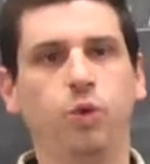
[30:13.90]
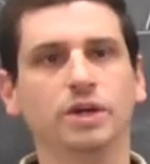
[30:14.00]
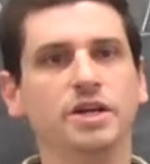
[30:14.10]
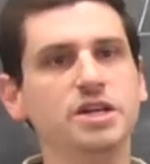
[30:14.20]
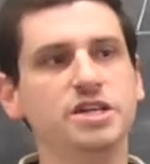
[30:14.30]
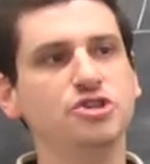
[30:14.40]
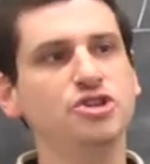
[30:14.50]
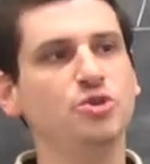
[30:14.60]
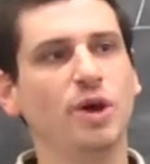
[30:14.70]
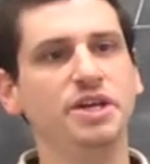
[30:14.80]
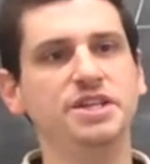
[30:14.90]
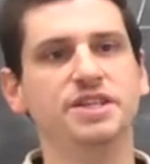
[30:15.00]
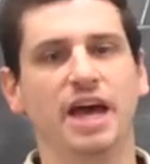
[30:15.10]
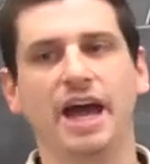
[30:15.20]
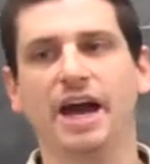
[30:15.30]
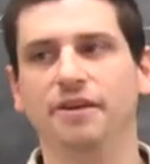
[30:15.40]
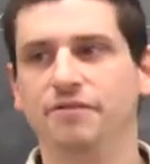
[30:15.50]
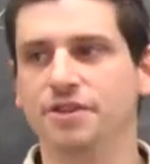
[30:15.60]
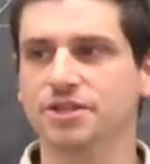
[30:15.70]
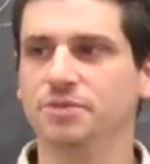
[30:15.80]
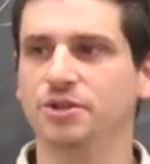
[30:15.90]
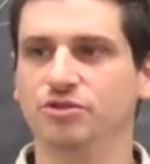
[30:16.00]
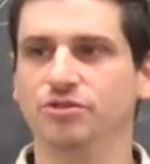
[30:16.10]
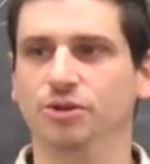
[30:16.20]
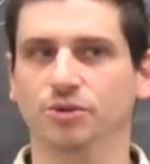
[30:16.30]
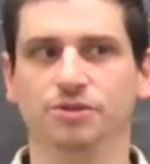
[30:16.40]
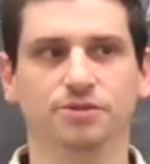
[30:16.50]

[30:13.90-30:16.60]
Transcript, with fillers: What condition do I need to add for this to be true?